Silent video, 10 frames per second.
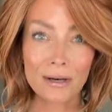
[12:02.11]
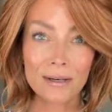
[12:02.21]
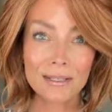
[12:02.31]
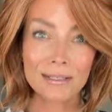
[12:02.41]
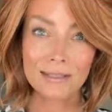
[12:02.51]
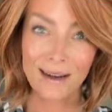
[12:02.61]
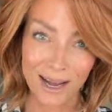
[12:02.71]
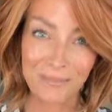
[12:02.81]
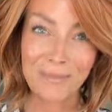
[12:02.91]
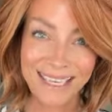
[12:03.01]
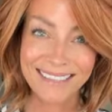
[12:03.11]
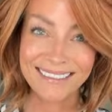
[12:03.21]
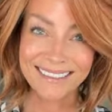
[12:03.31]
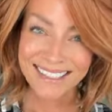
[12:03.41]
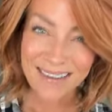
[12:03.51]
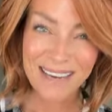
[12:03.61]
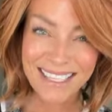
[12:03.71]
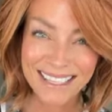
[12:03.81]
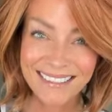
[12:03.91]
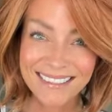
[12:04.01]
looks on me. Does that
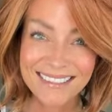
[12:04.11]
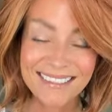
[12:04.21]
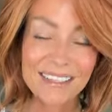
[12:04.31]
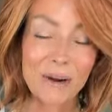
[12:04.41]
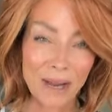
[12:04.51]
make sense?